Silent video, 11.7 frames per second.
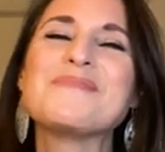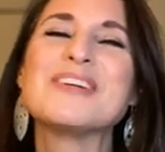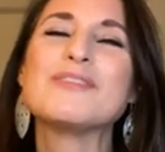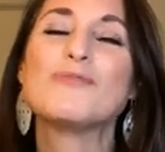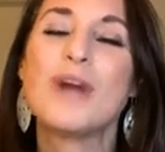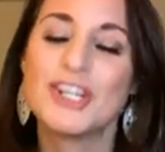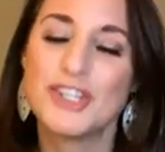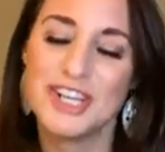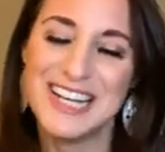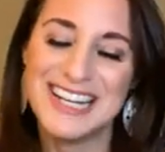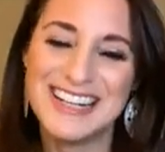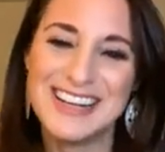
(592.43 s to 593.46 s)

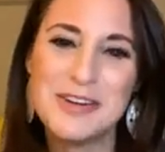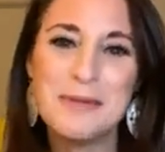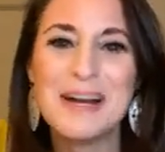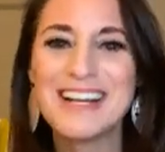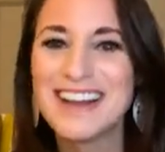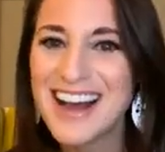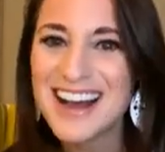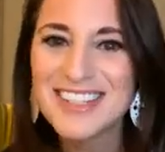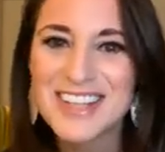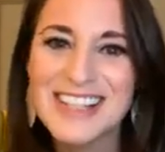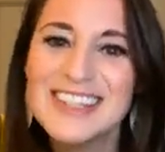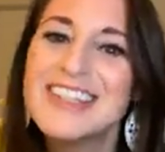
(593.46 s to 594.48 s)
Russian. Oh my gosh,
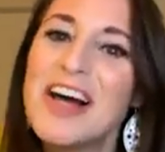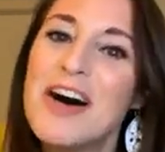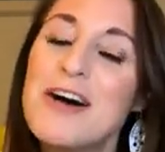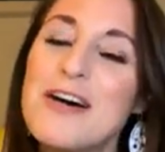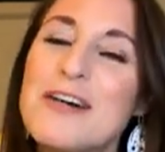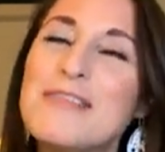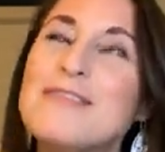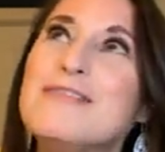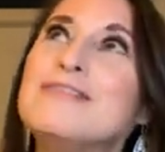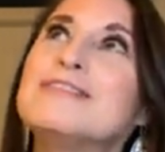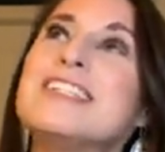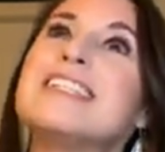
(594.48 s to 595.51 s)
I
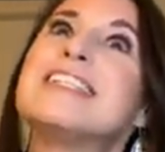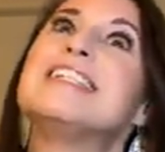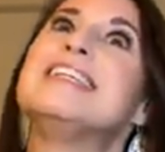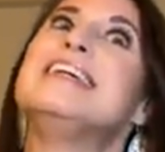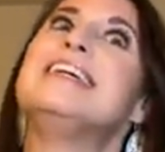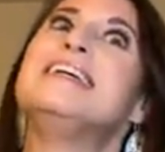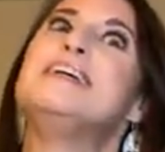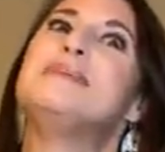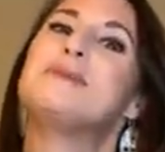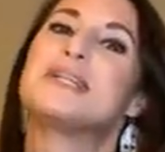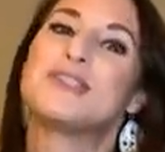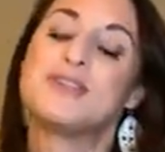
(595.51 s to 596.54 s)
love to see
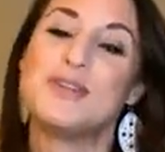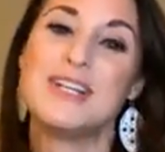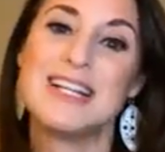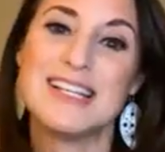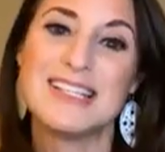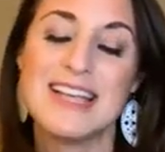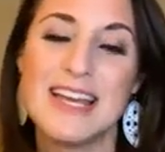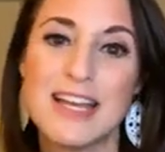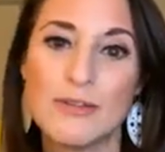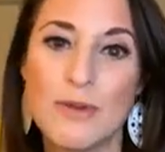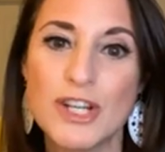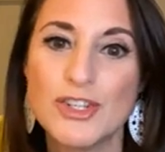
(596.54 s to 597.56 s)
when a student has taken
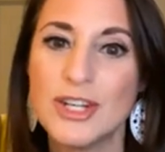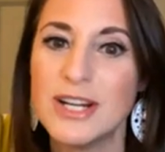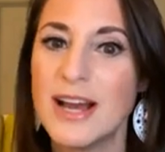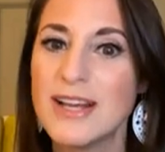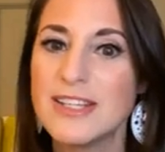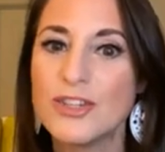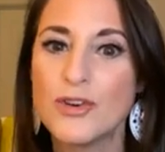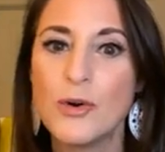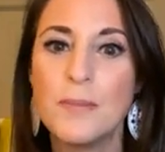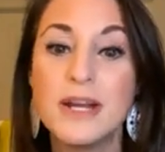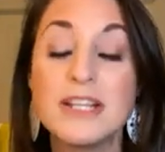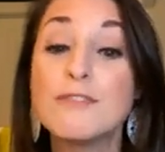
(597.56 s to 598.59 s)
Russian in high school,
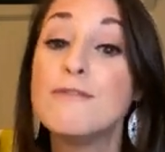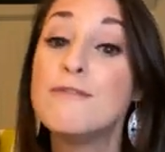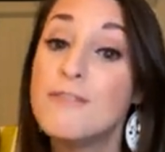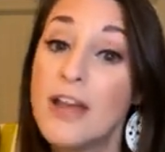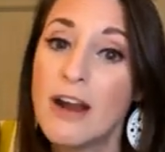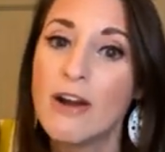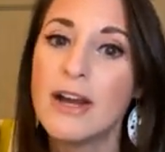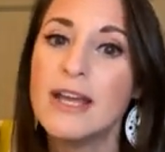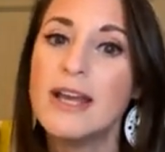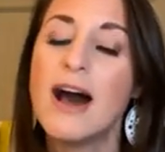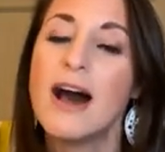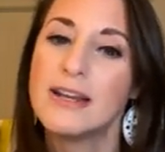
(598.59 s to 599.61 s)
but it's
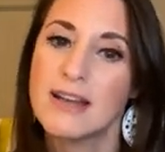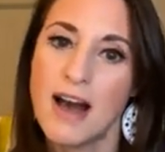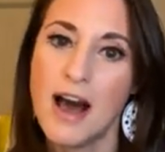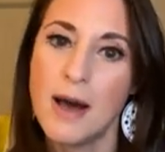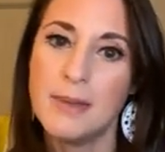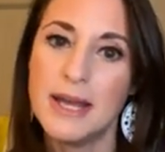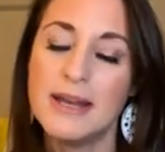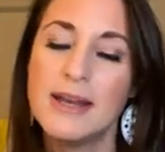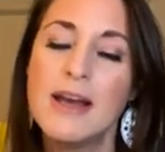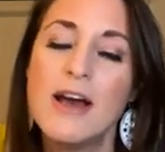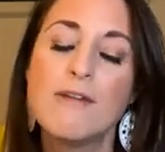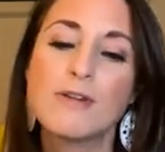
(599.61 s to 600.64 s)
very uncommon
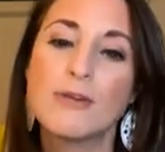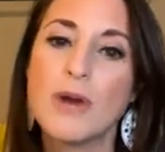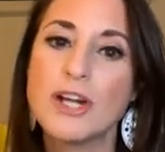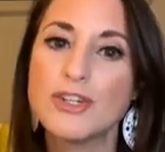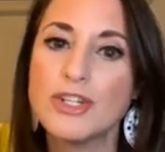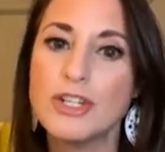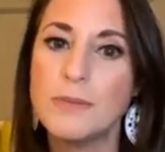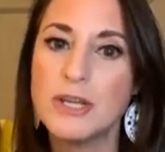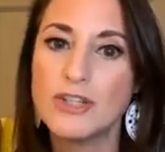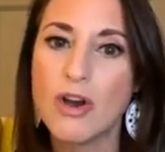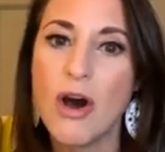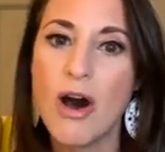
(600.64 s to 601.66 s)
for Russian to be
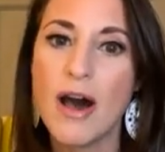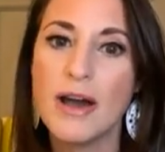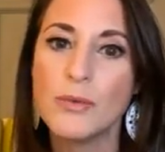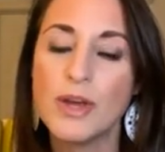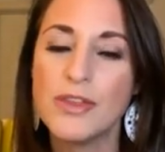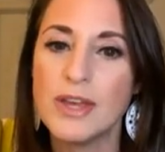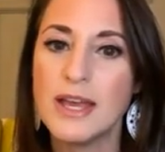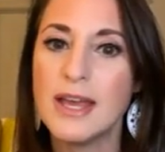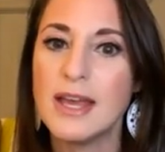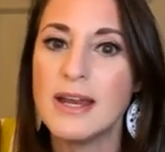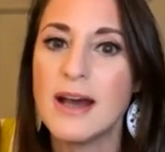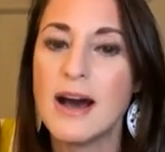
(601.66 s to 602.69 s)
taught within